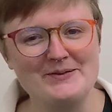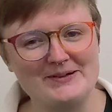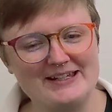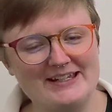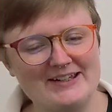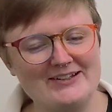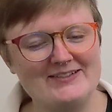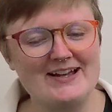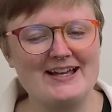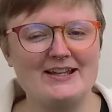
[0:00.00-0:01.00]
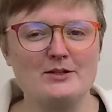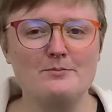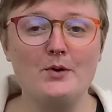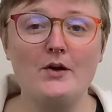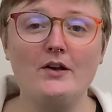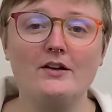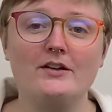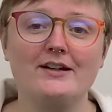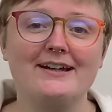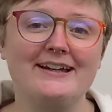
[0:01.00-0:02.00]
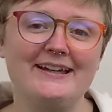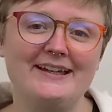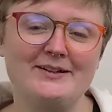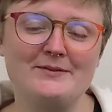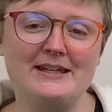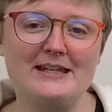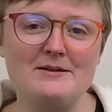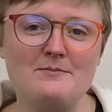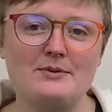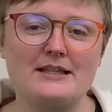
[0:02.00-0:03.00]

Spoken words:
We read a book and we